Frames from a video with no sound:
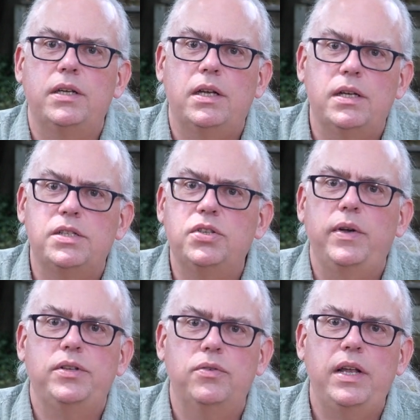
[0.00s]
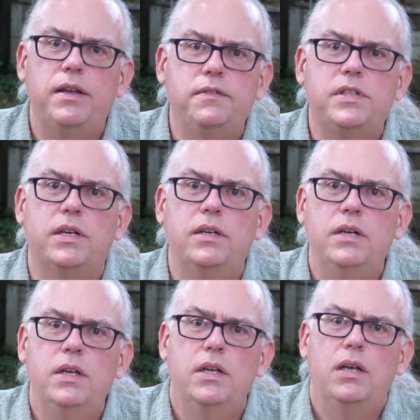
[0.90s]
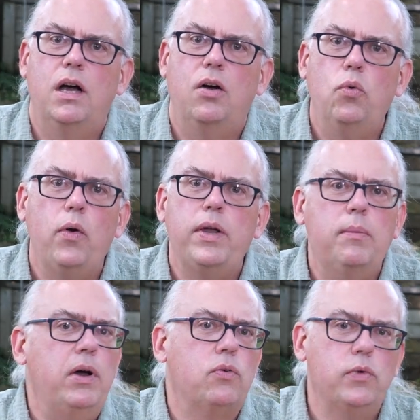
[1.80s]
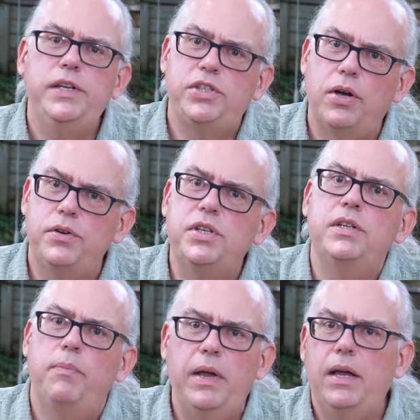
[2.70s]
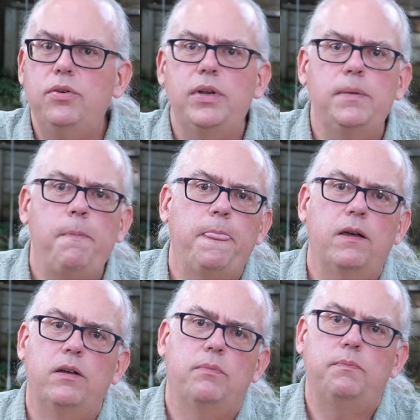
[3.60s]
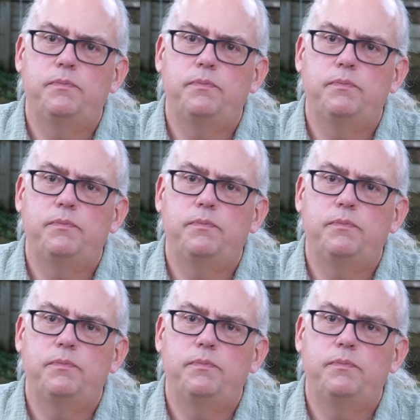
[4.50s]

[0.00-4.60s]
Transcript: uh, so I don't have to Uh, worry about recharging the battery uh,